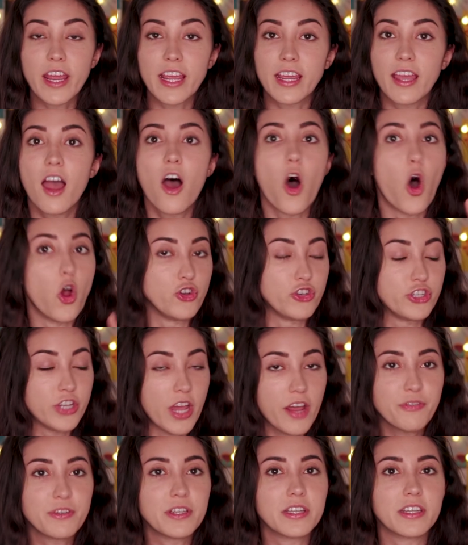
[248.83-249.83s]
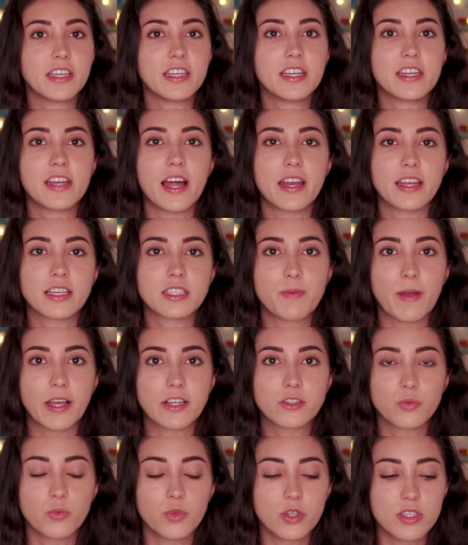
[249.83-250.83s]
I definitely did not
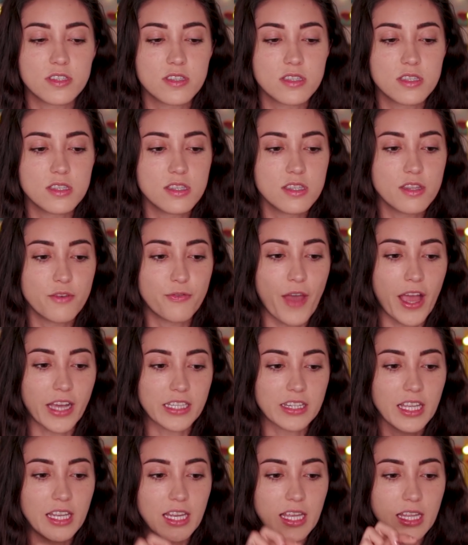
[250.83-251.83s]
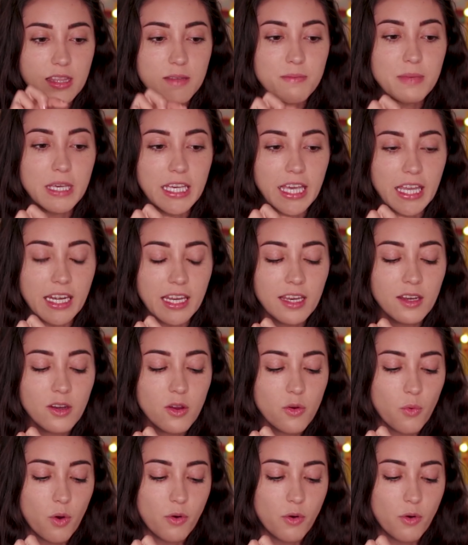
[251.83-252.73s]
expect was the fact that in the beginning,